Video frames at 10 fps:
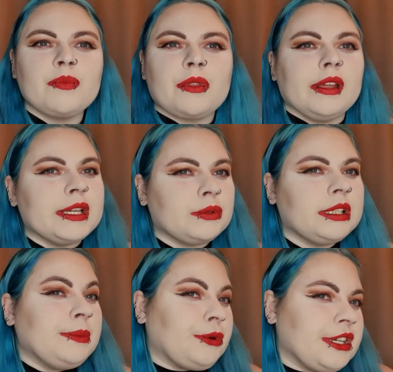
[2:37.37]
it's one of
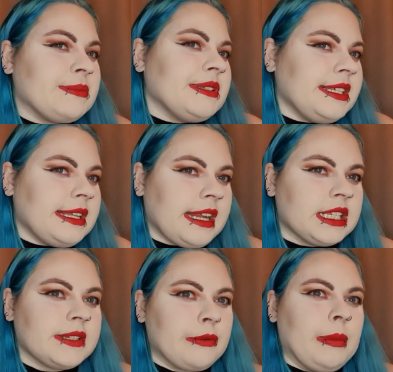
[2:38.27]
them Christmassy
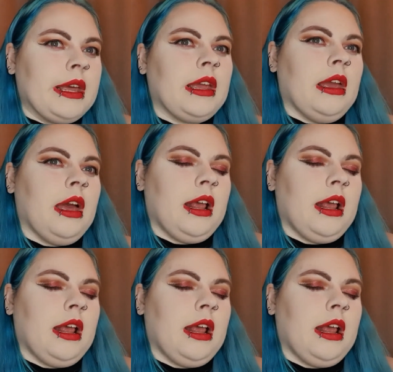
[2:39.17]
scents for me,